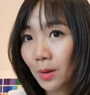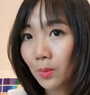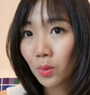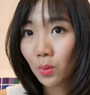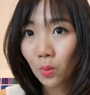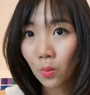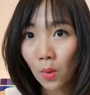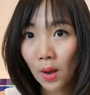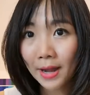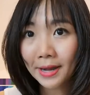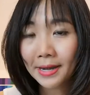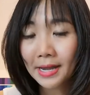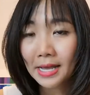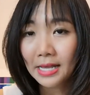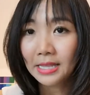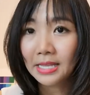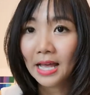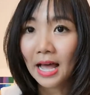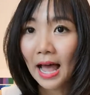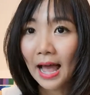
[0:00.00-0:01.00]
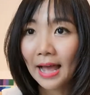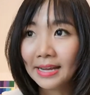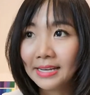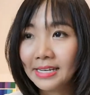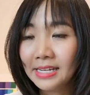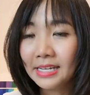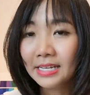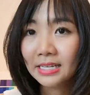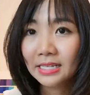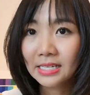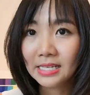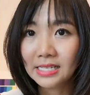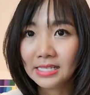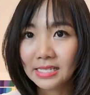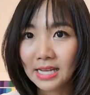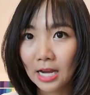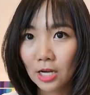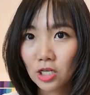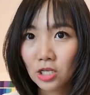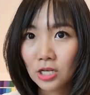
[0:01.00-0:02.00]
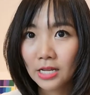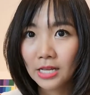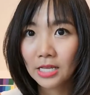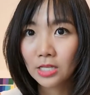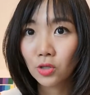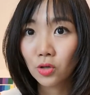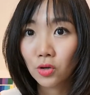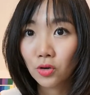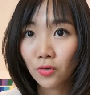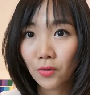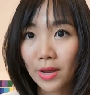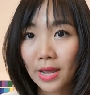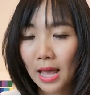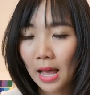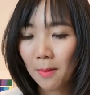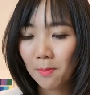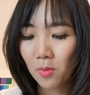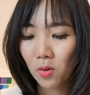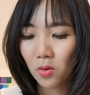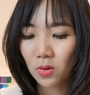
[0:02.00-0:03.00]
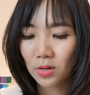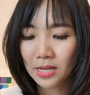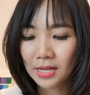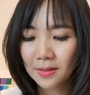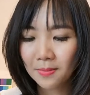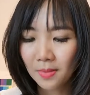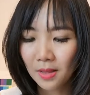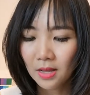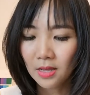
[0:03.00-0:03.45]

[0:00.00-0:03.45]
We want, the idea is actually to create harmony.